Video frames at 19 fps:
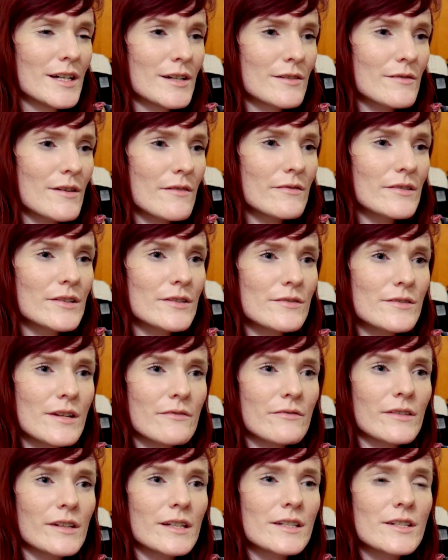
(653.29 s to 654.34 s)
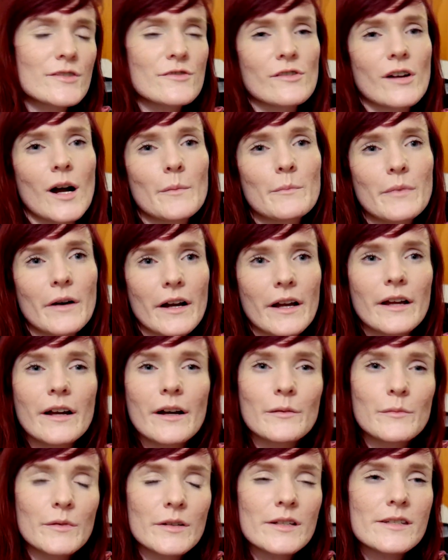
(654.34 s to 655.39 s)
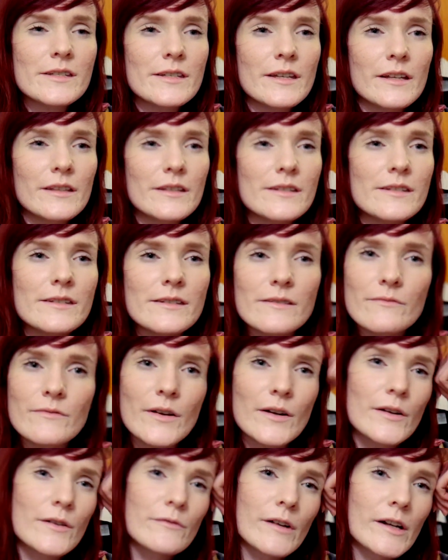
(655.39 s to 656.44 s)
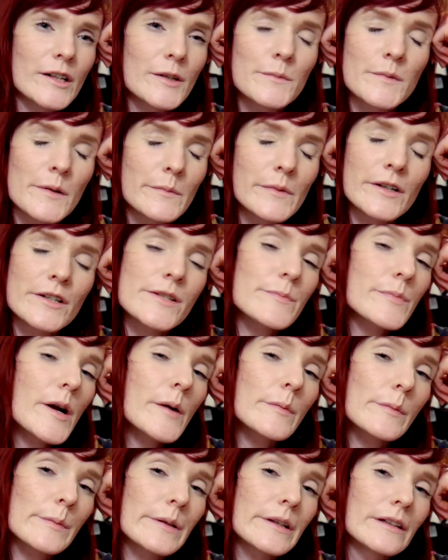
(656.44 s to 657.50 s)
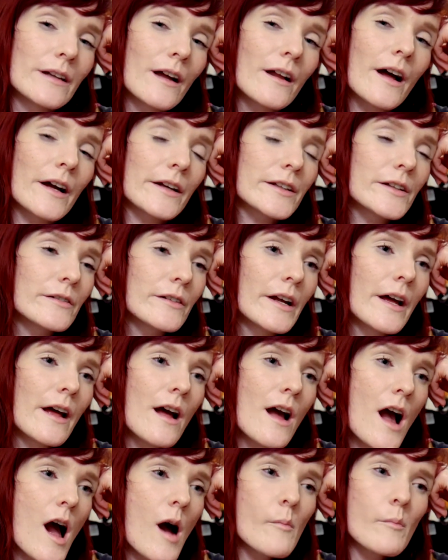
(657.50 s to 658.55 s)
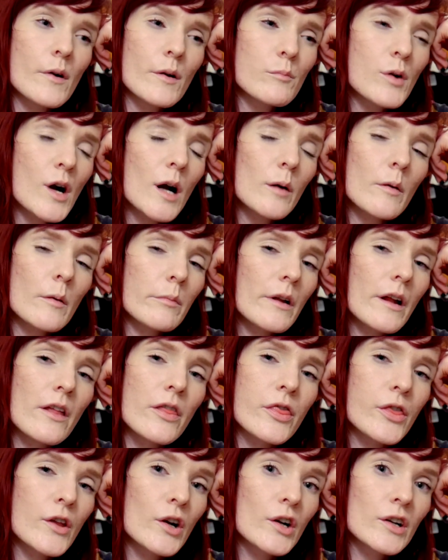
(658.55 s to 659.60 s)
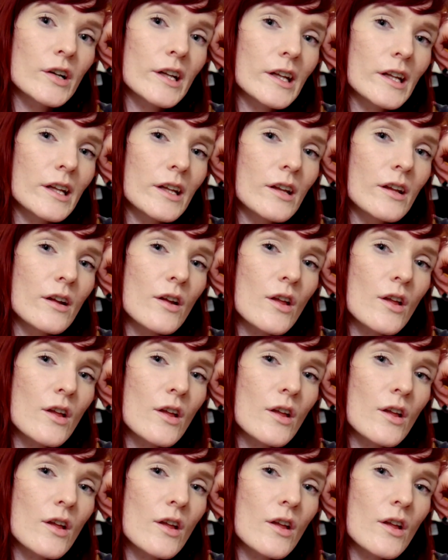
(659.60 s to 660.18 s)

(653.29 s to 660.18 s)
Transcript: Revenue definitely did drop by, I want to say, this is a very random number, it's probably not accurate, but probably 33%,